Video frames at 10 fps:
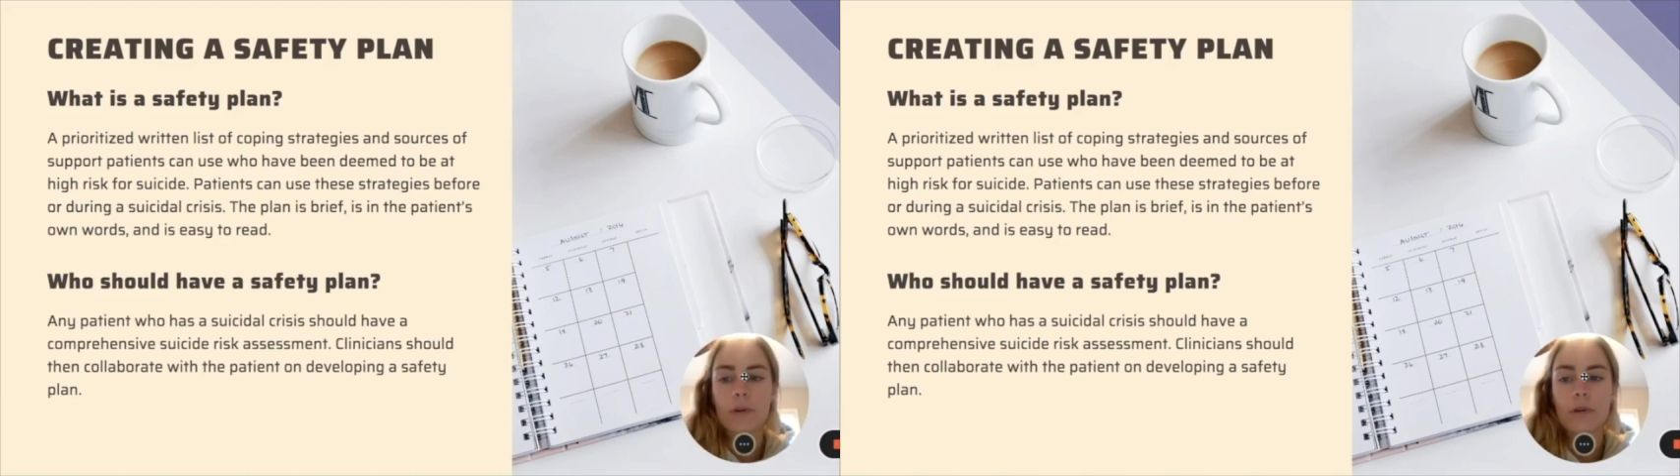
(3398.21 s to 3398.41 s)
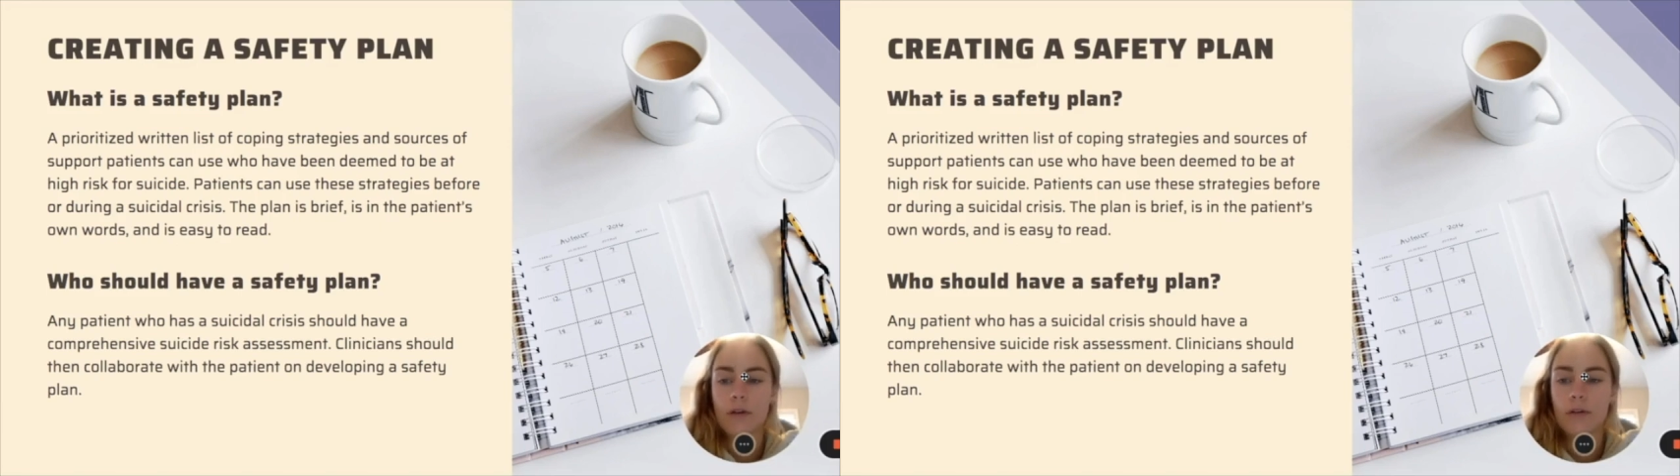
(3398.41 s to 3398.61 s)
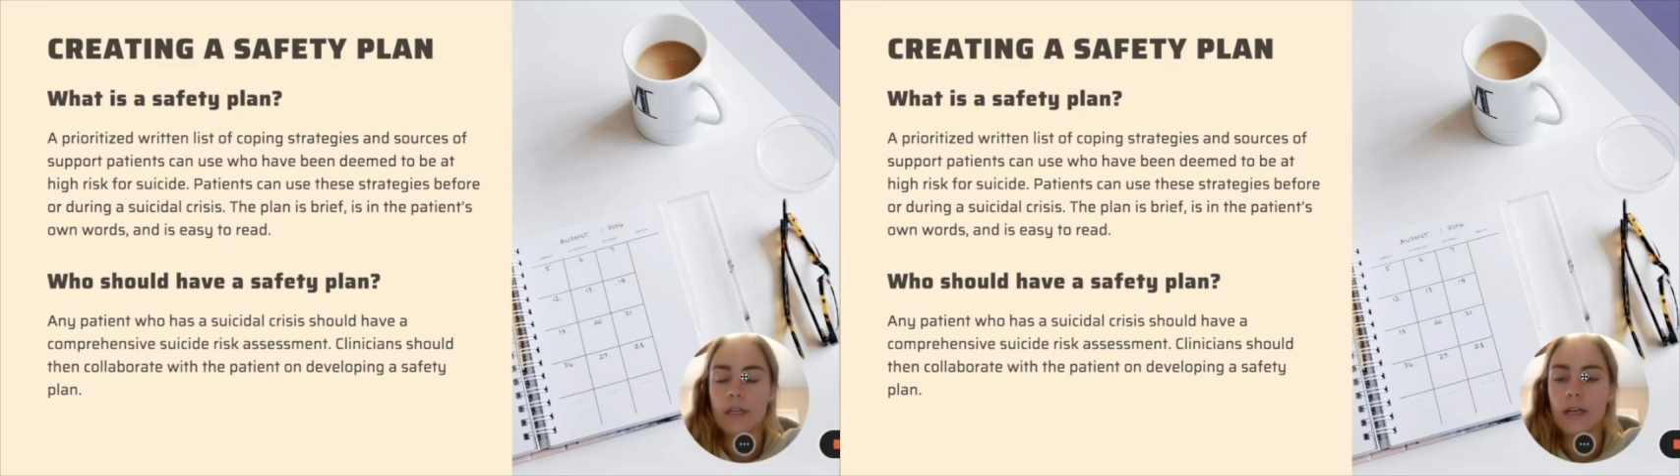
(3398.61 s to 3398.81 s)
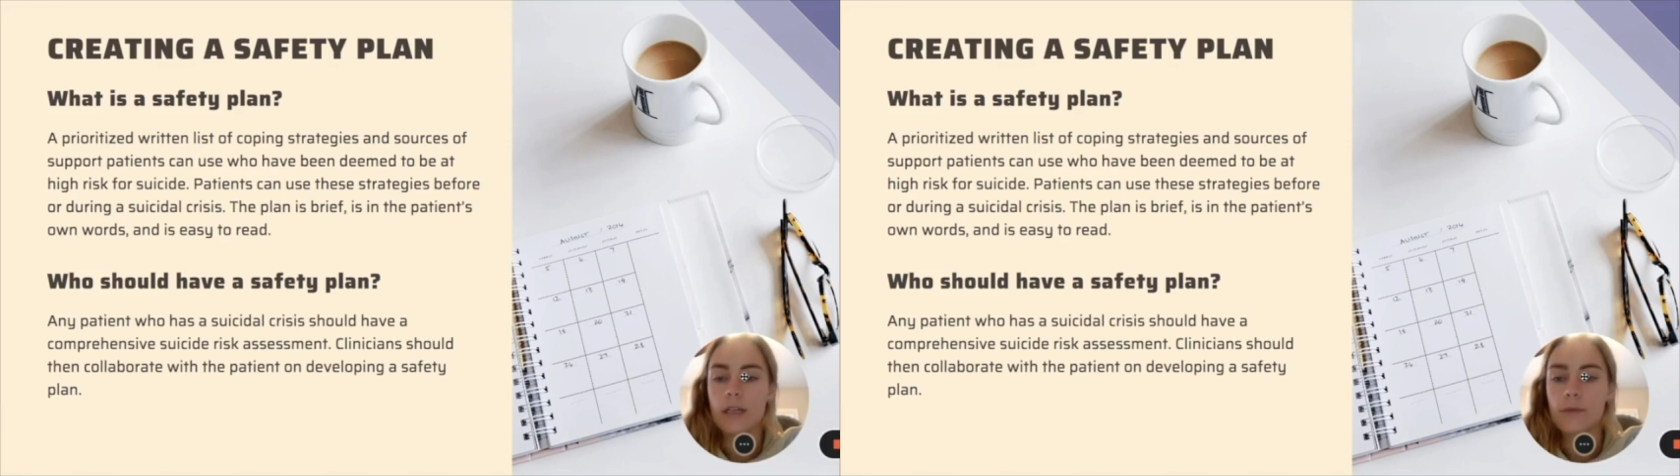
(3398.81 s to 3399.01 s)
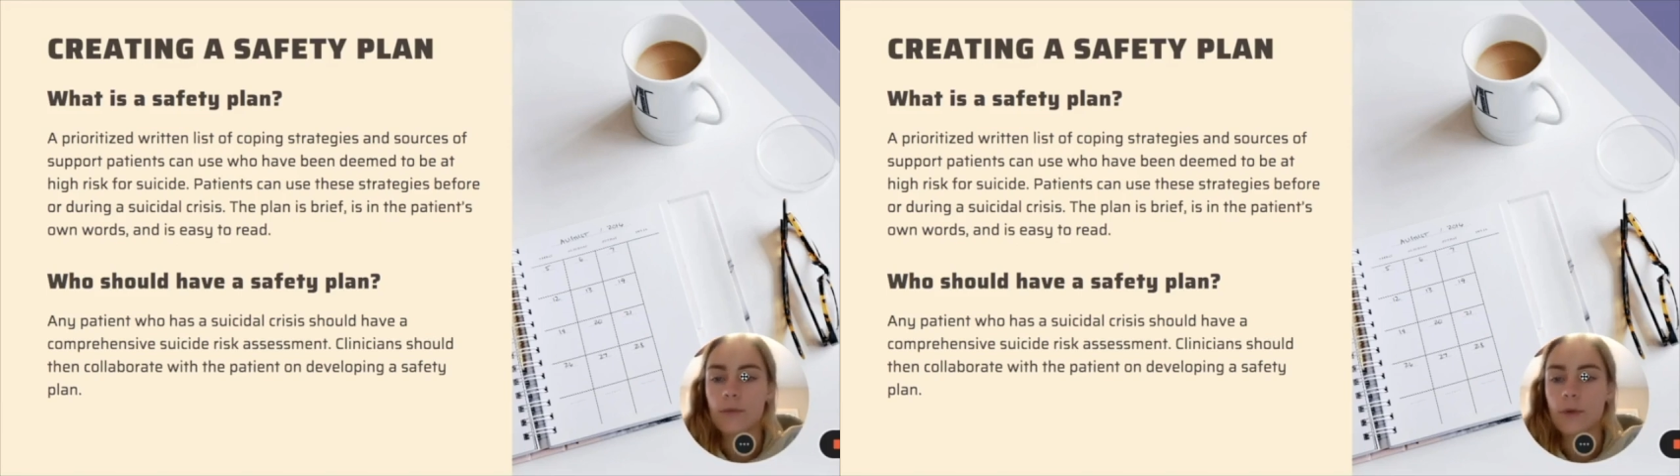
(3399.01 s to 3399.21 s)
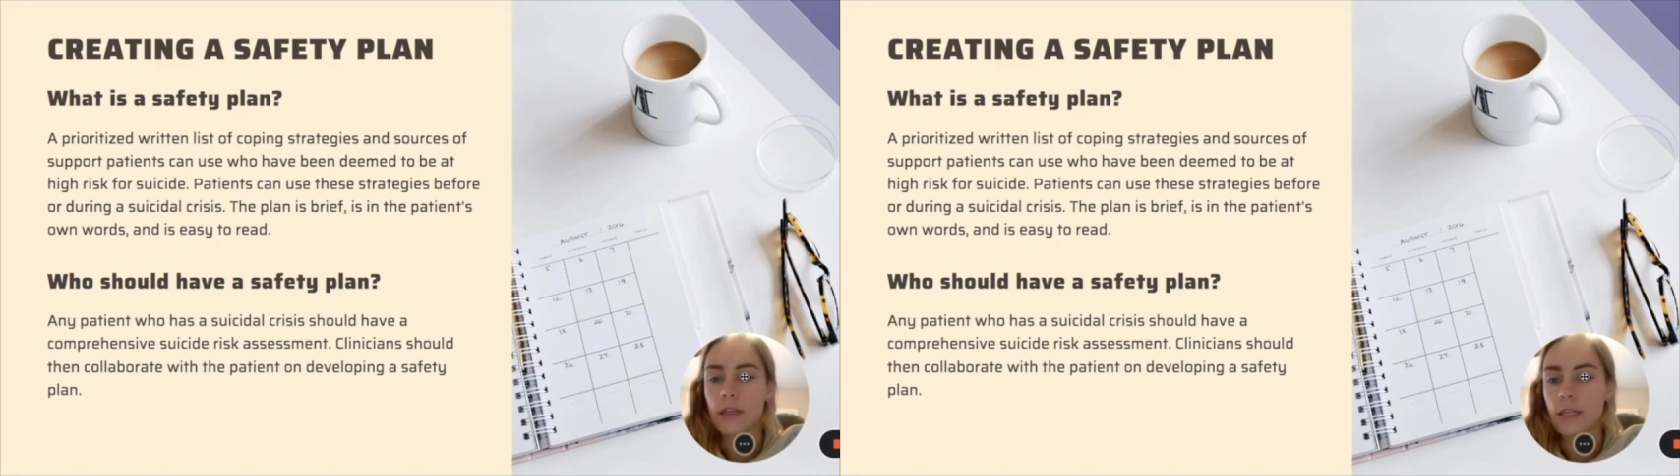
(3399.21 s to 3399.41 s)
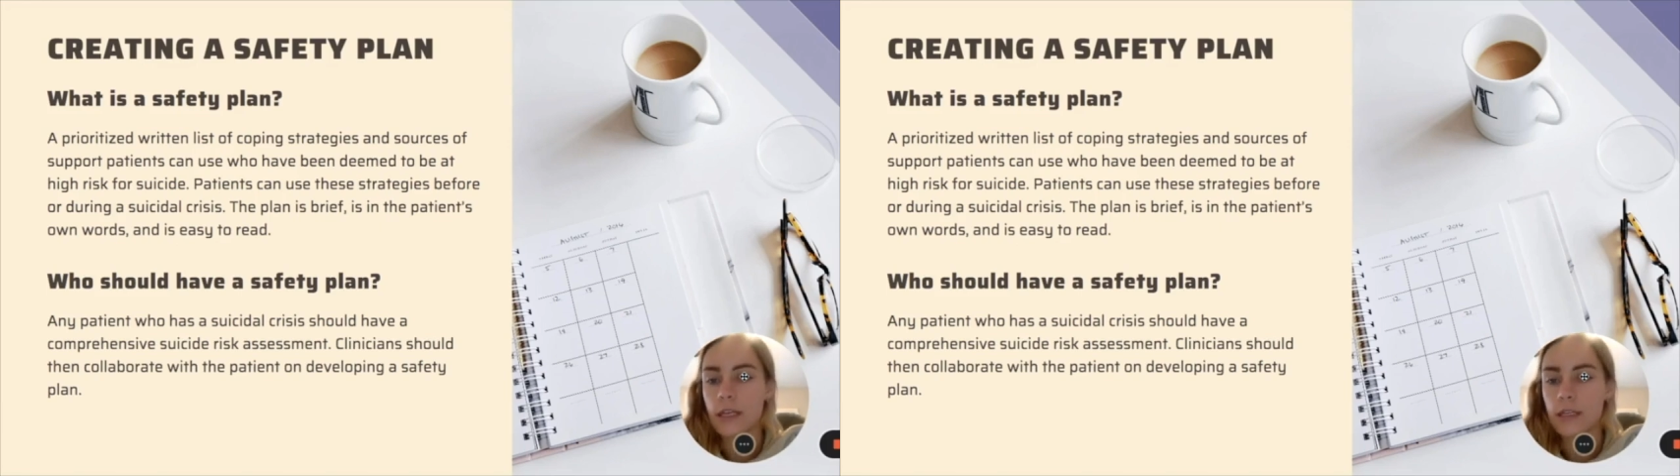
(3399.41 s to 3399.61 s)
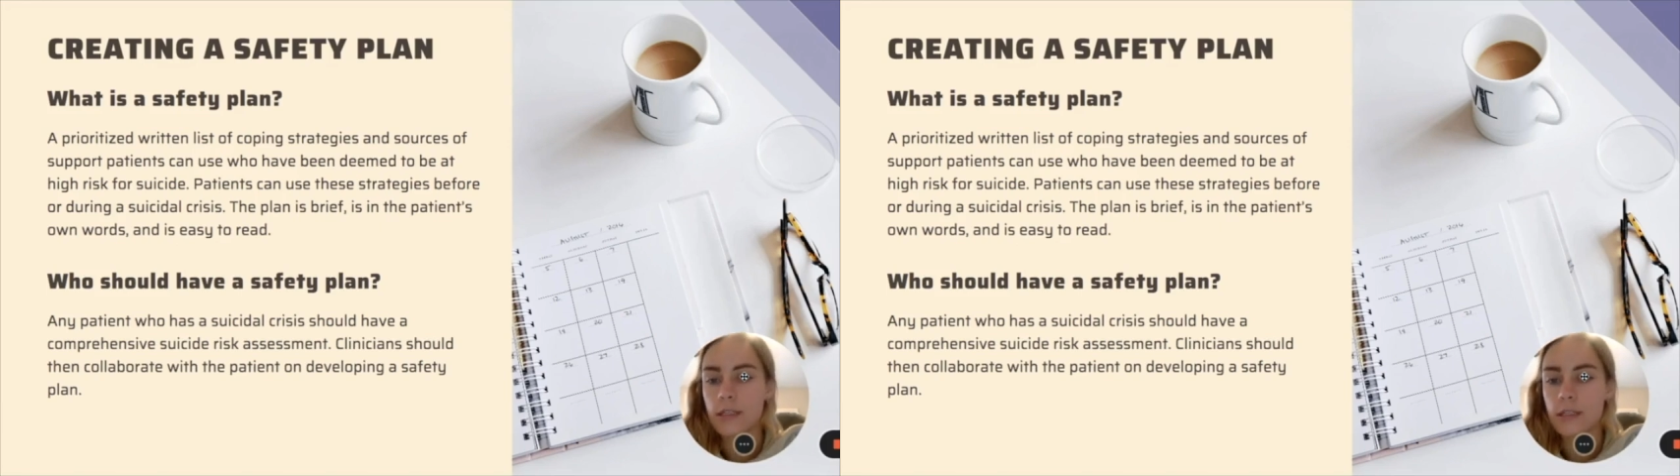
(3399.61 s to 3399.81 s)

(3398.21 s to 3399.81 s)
prioritized written list